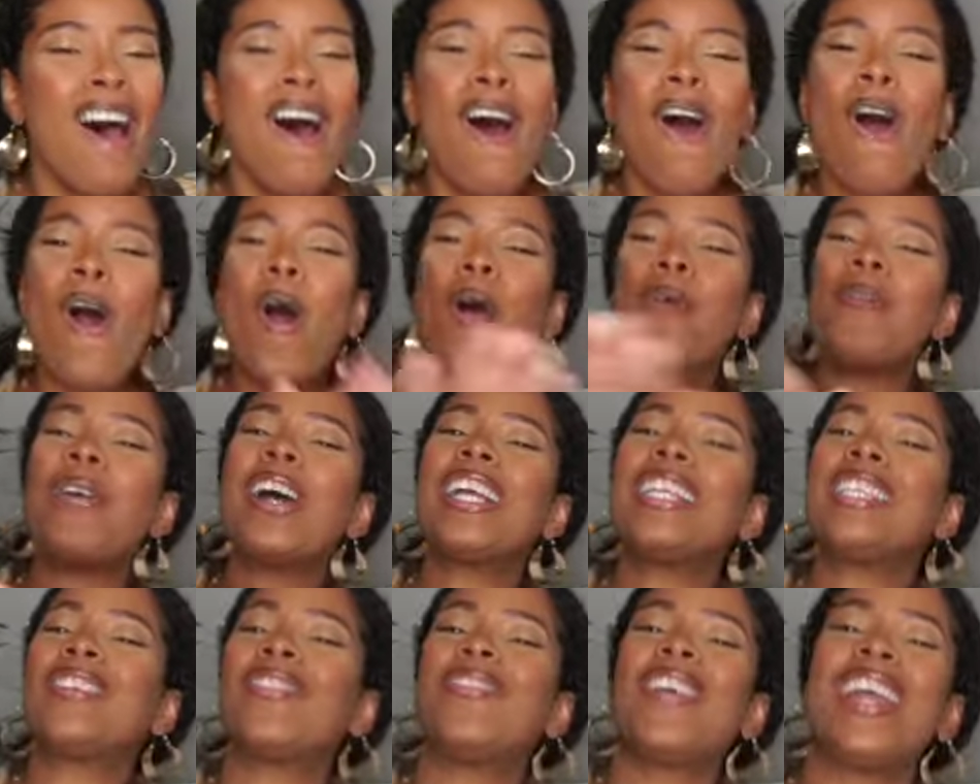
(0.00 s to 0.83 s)
All my
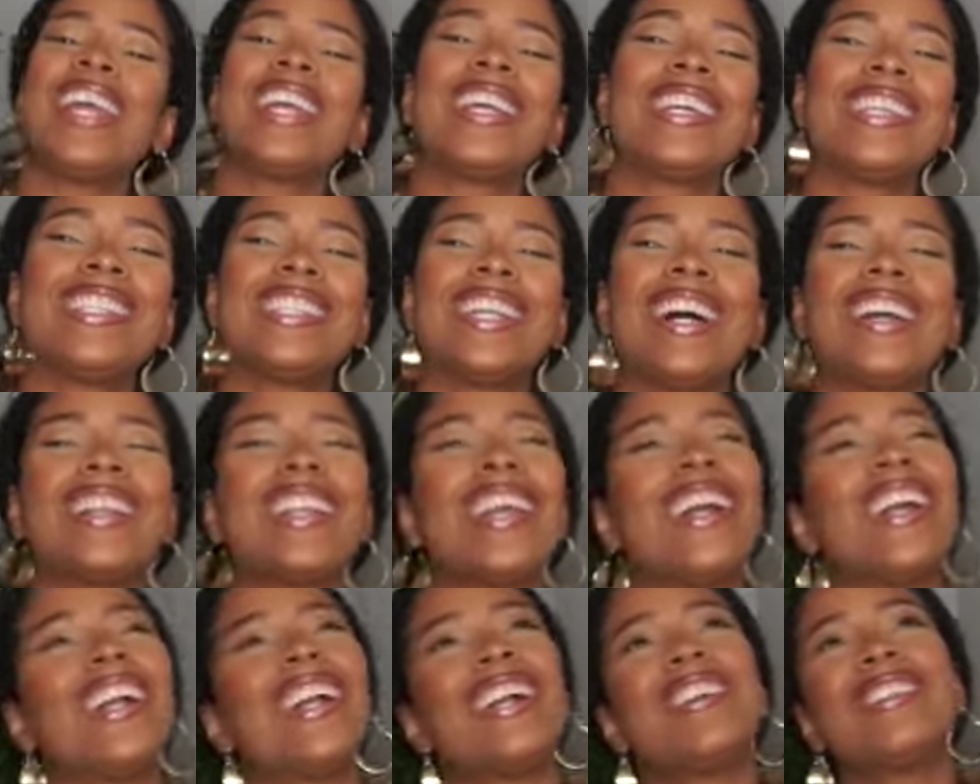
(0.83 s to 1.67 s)
Jamaicans out
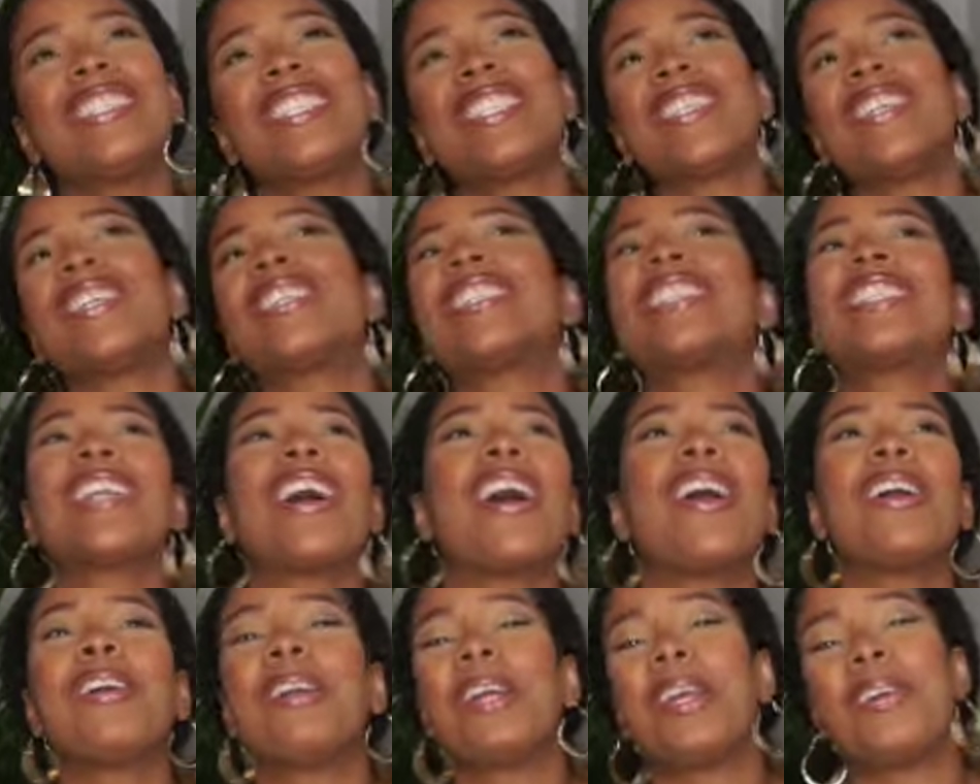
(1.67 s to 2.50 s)
there, I'm so
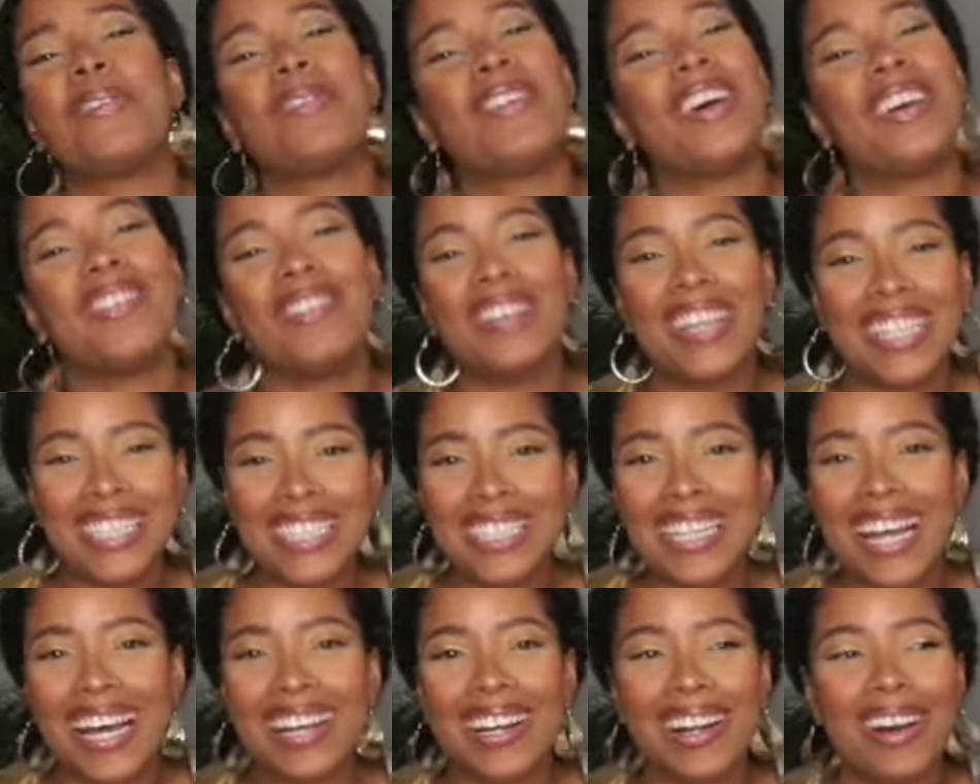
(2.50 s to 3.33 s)
sorry if I messed
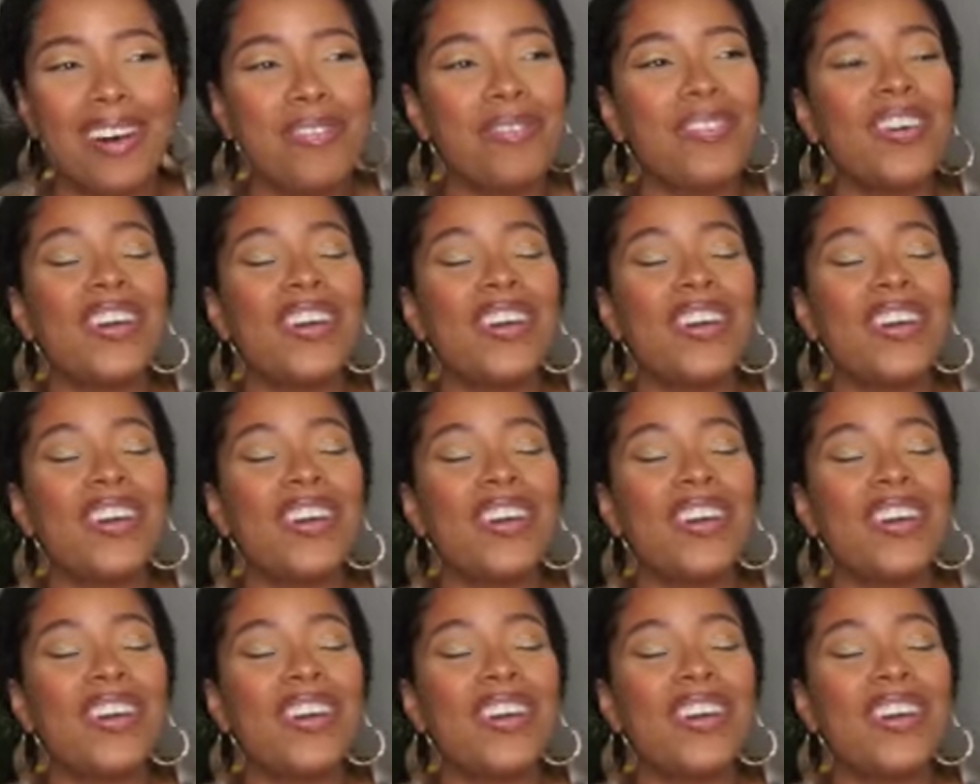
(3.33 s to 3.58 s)
that up,